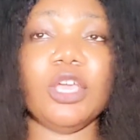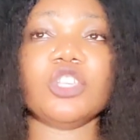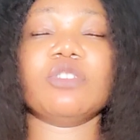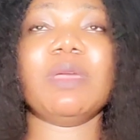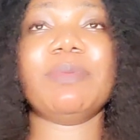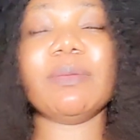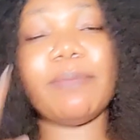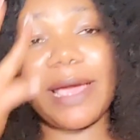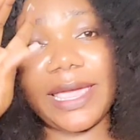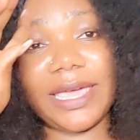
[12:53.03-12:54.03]
So maybe
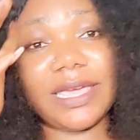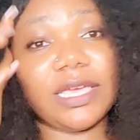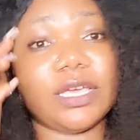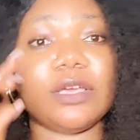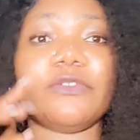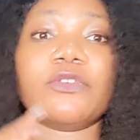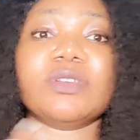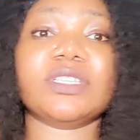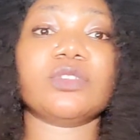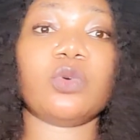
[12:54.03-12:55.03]
buy
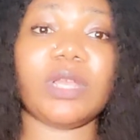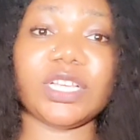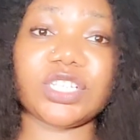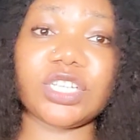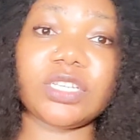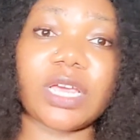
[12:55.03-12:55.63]
frozen collagen